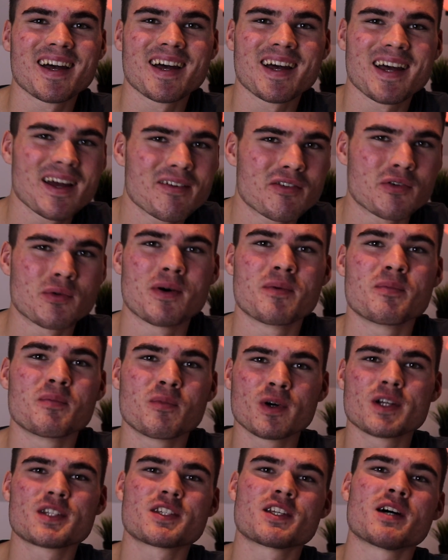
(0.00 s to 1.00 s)
Hey everyone,
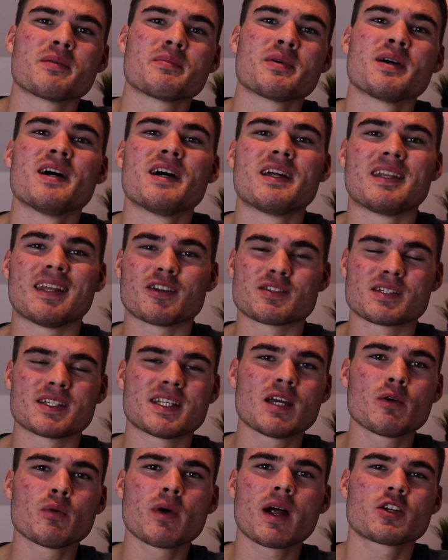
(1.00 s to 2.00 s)
what's up? Now
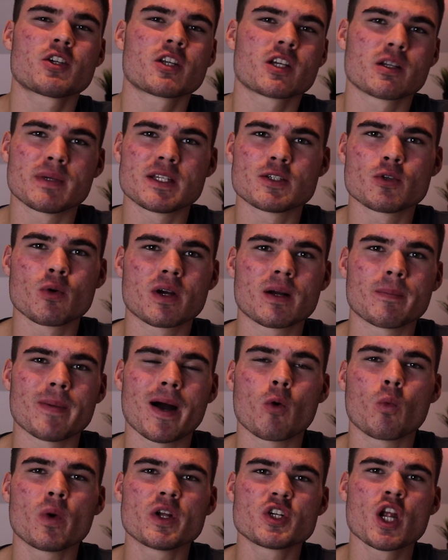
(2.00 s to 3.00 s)
today we're actually going to be talking
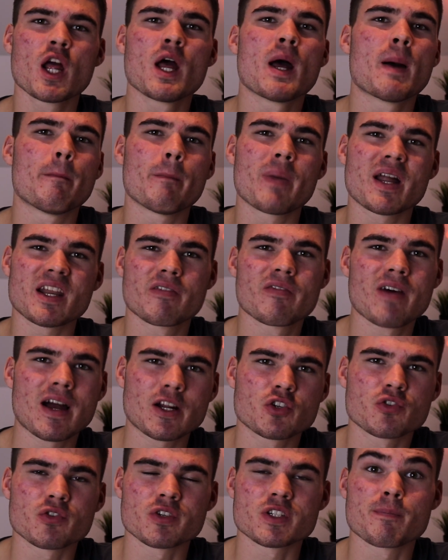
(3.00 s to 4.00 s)
about which
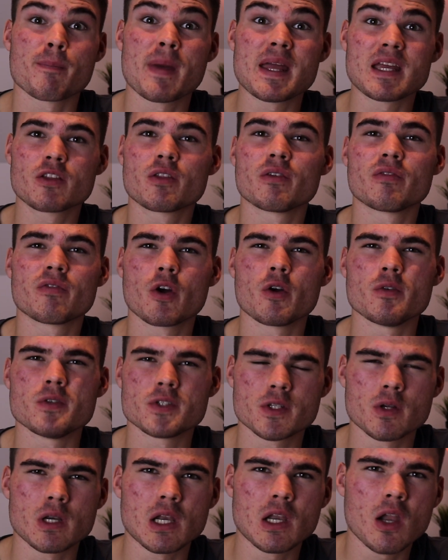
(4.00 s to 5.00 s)
manufacturers make the phones
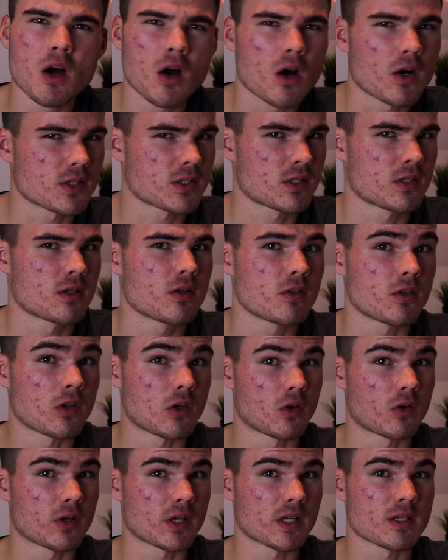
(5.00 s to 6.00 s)
that last the
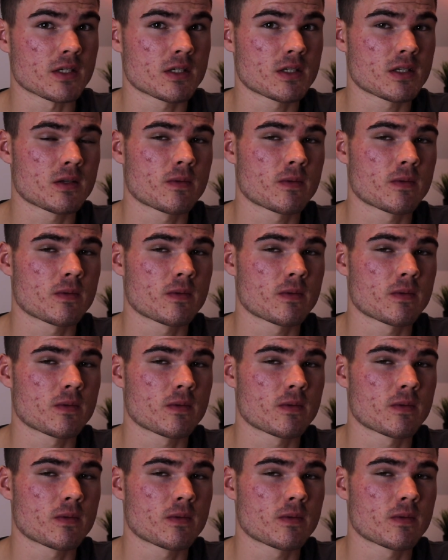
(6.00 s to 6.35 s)
longest.